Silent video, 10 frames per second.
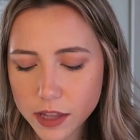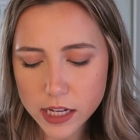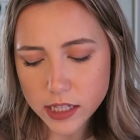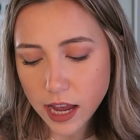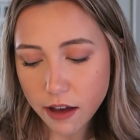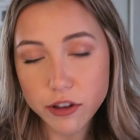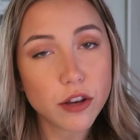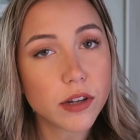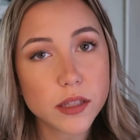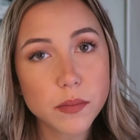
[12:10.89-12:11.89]
They say have a
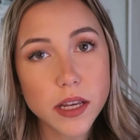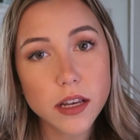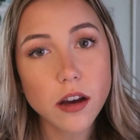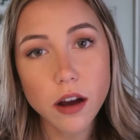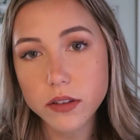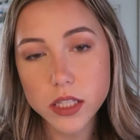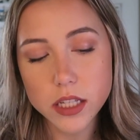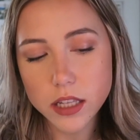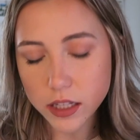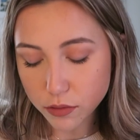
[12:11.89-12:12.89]
USB,
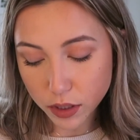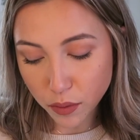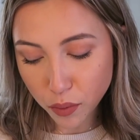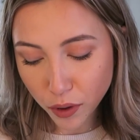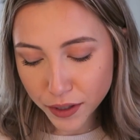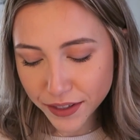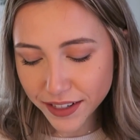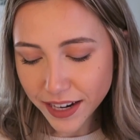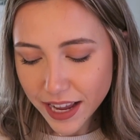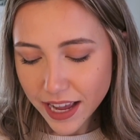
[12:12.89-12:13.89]
obviously that's really
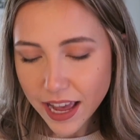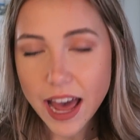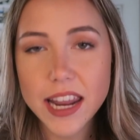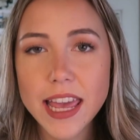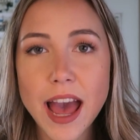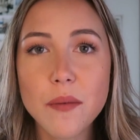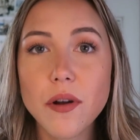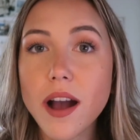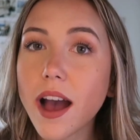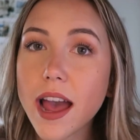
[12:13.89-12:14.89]
important, and a camera.